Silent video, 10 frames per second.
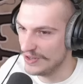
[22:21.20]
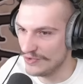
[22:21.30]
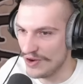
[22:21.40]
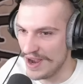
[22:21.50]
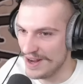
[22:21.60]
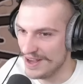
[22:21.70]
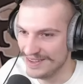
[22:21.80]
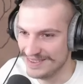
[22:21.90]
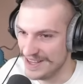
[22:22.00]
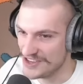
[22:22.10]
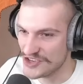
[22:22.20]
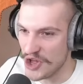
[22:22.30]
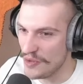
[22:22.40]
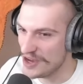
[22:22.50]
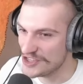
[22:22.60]
Right. As
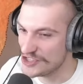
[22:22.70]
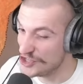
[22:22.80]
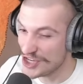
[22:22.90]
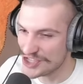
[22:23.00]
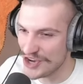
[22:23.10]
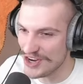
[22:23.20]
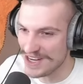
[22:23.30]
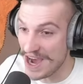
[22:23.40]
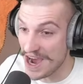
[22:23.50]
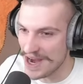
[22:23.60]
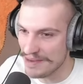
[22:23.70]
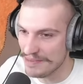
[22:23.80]
always, just on time.